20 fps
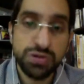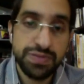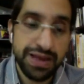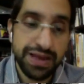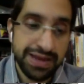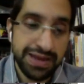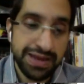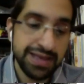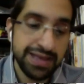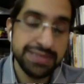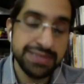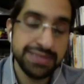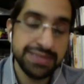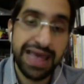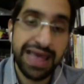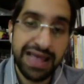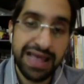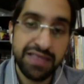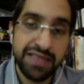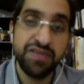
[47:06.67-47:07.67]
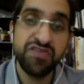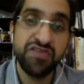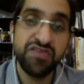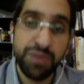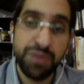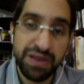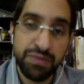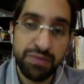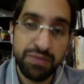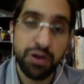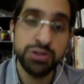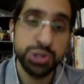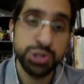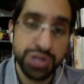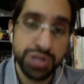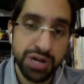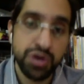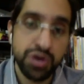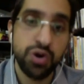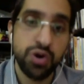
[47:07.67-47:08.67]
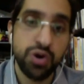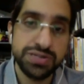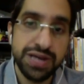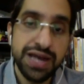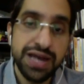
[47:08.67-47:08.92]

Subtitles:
and he is the head of the Supreme Constitutional Court.